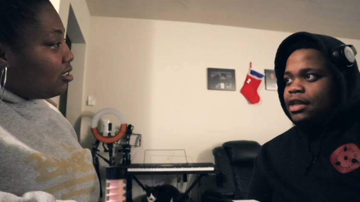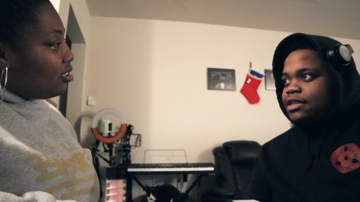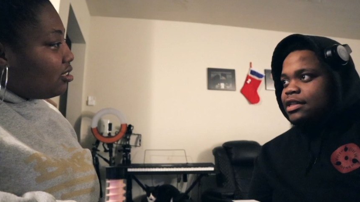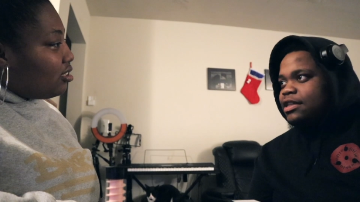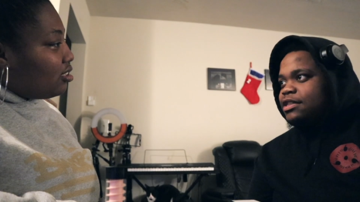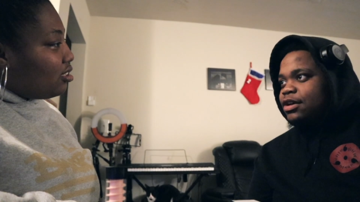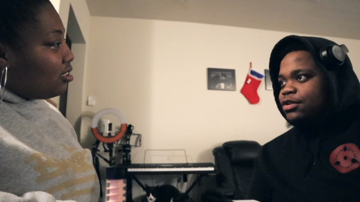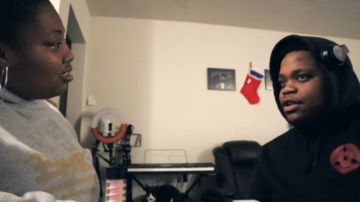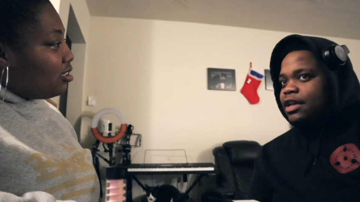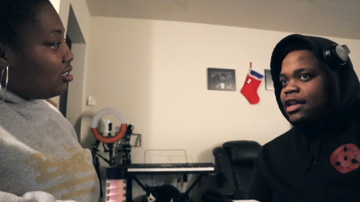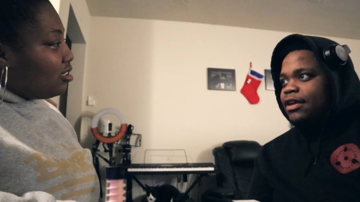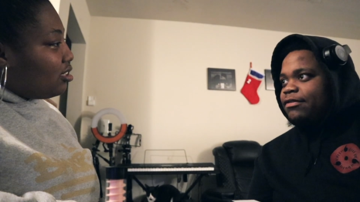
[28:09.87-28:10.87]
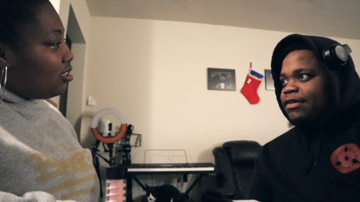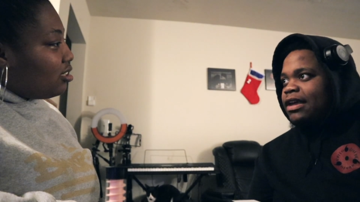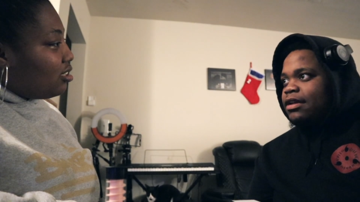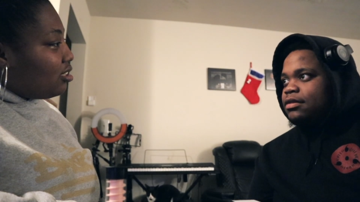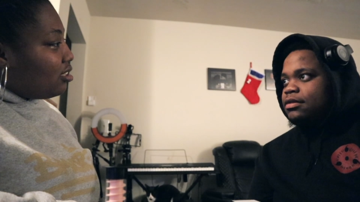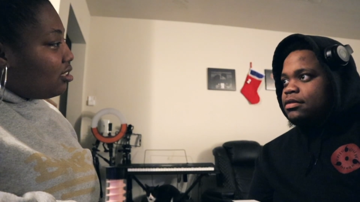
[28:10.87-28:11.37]
Speaker 1: think cellulite like
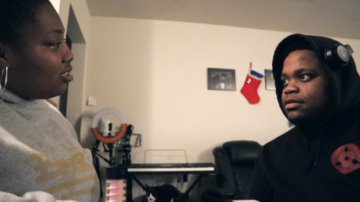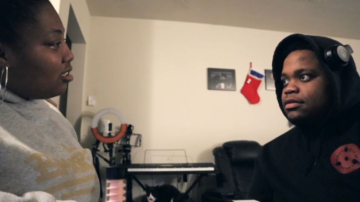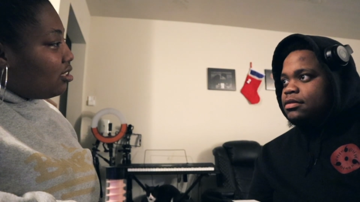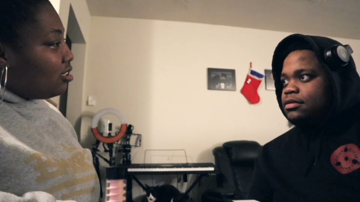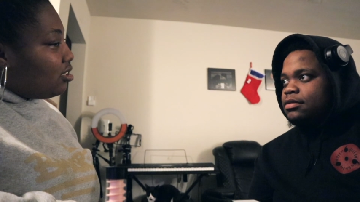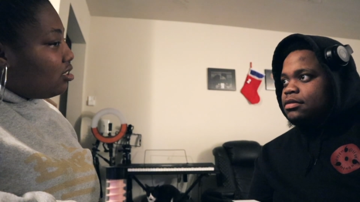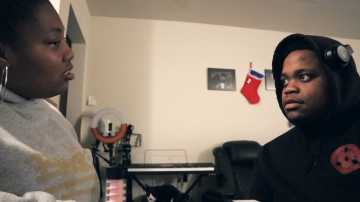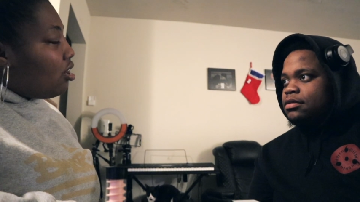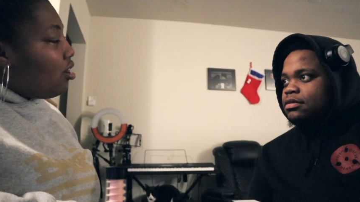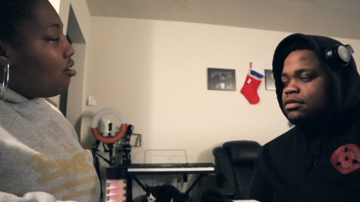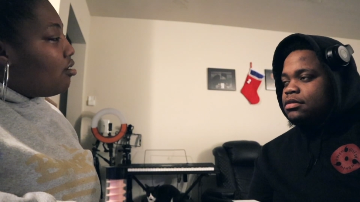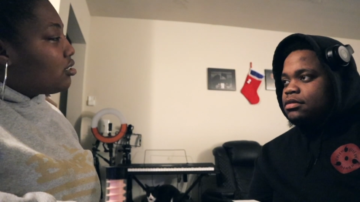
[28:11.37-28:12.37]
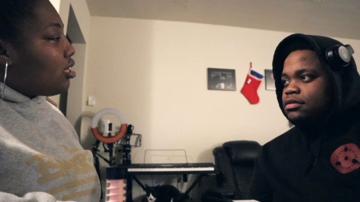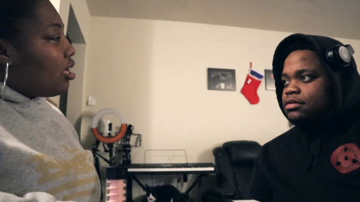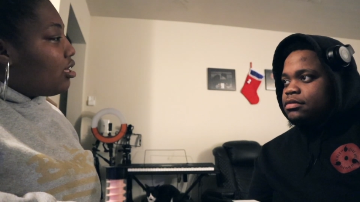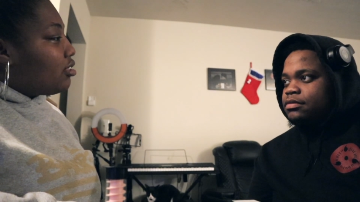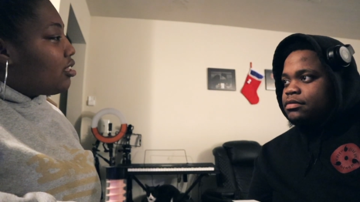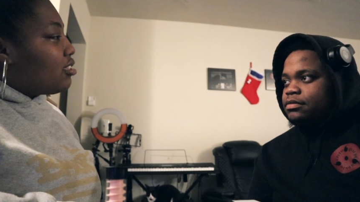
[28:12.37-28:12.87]
fat?
Speaker 2: No, it's
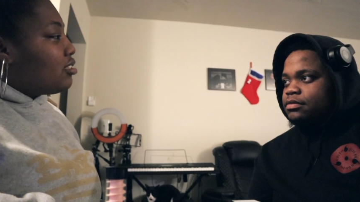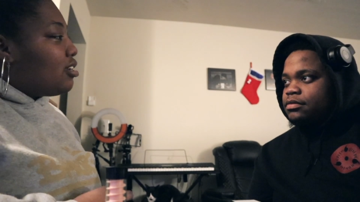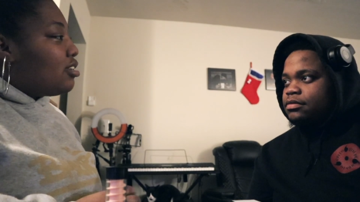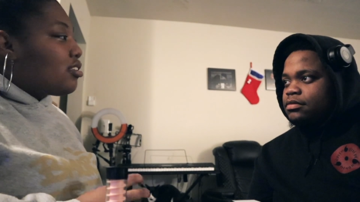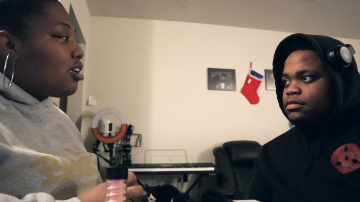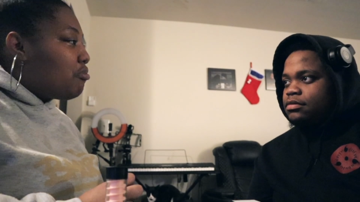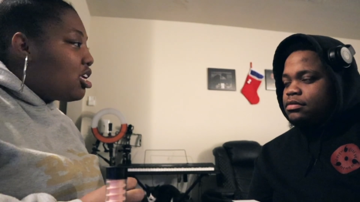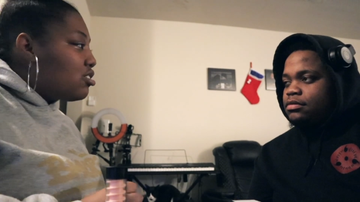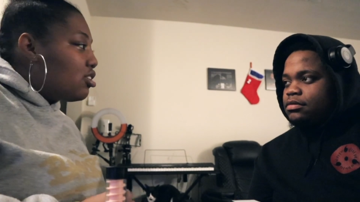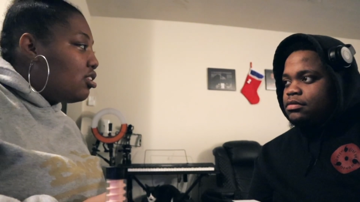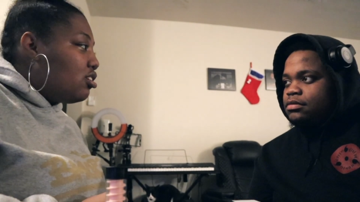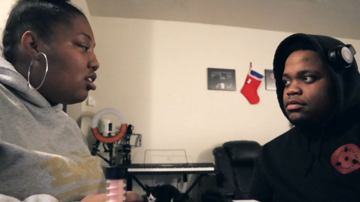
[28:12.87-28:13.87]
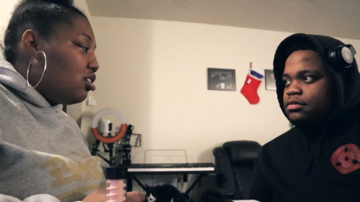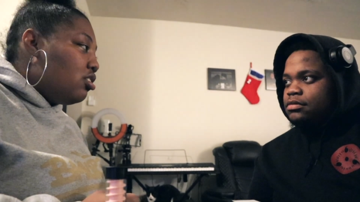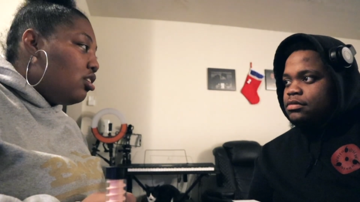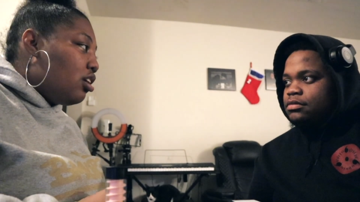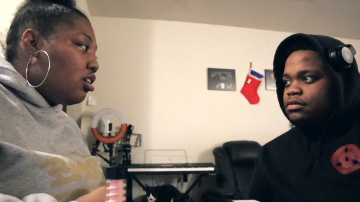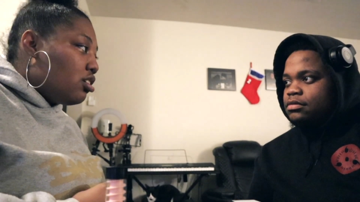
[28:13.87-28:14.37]
like they said it's like basically your
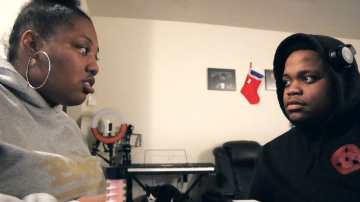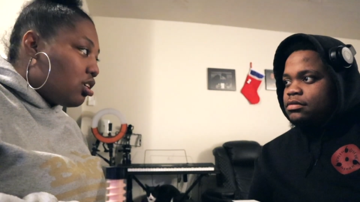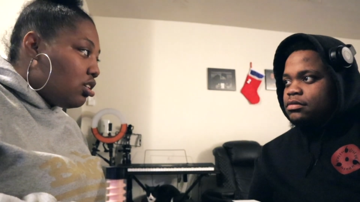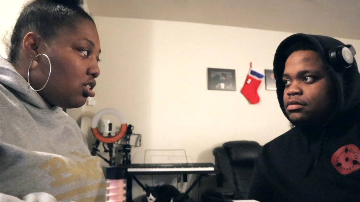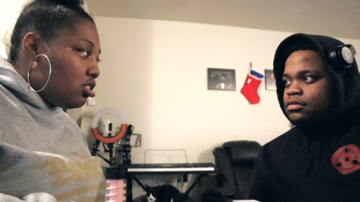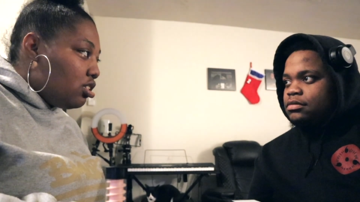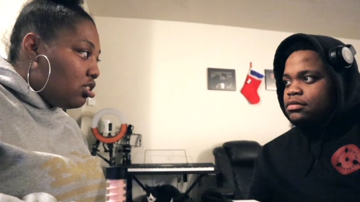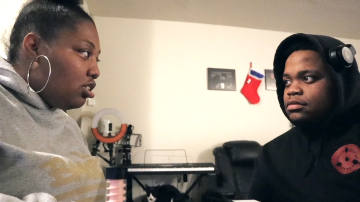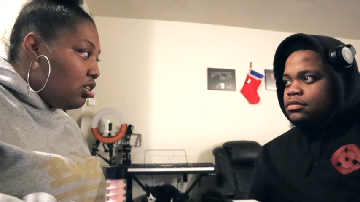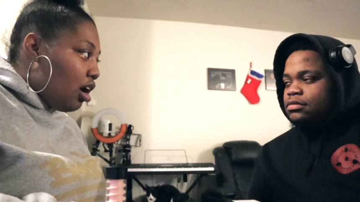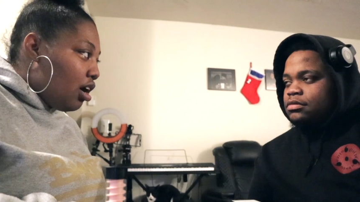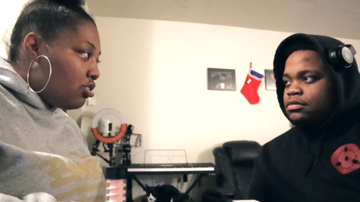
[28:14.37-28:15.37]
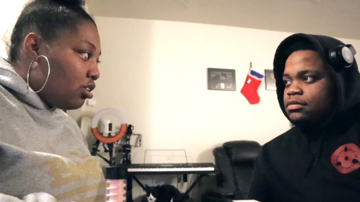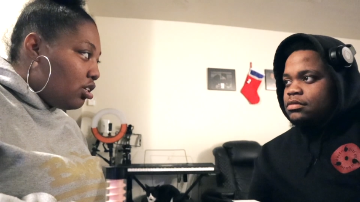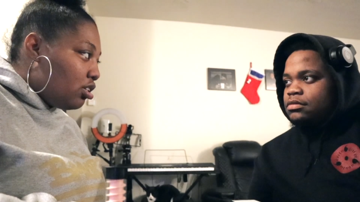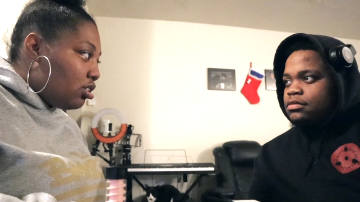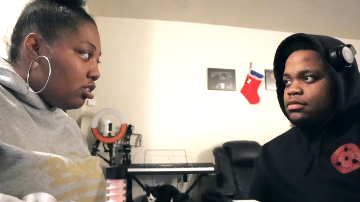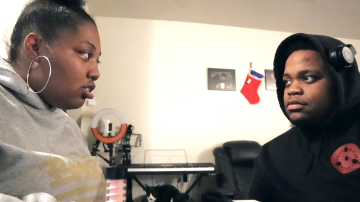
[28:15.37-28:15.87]
like your skin is just
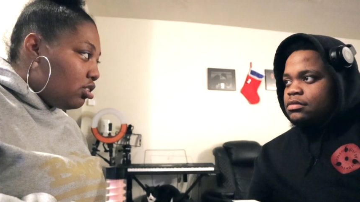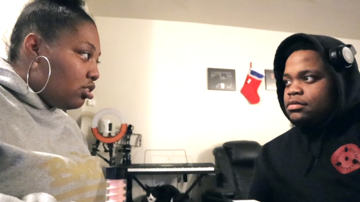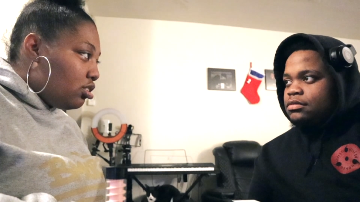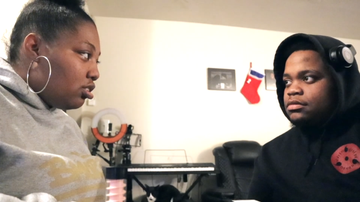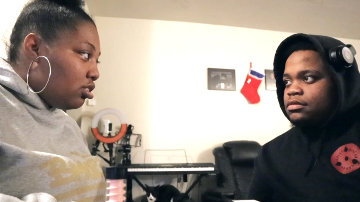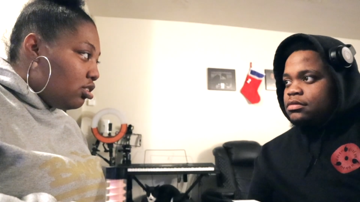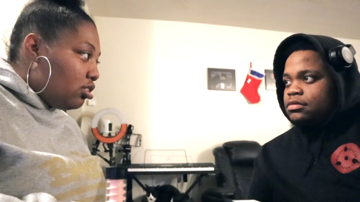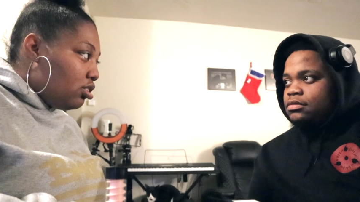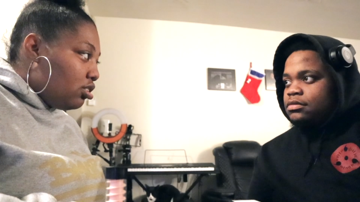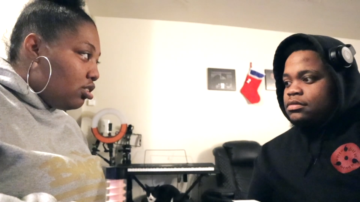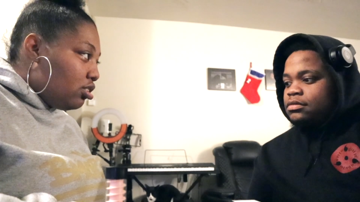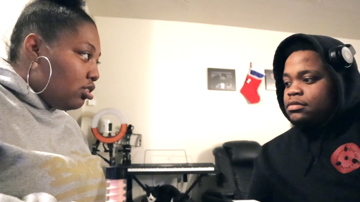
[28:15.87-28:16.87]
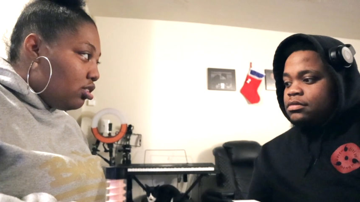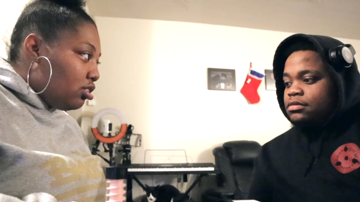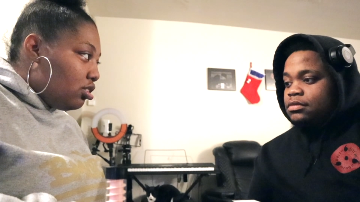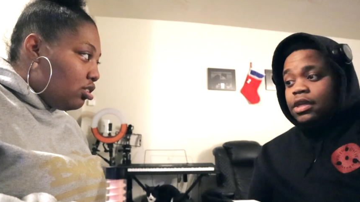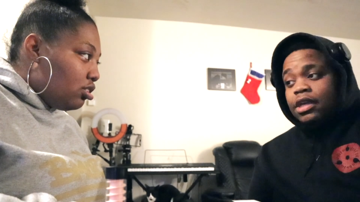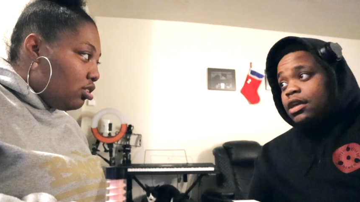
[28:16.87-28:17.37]
dehydrated.
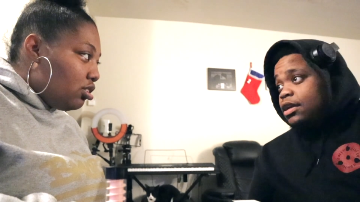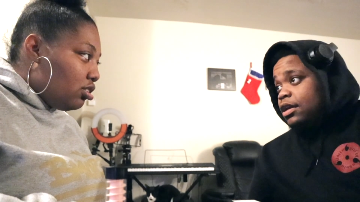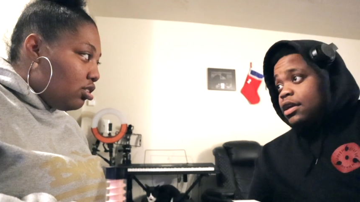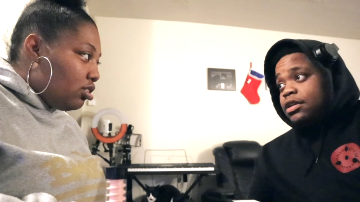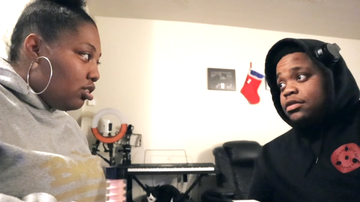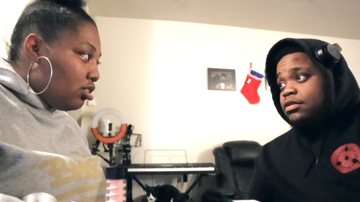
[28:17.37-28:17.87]
Speaker 1: Yeah, I guess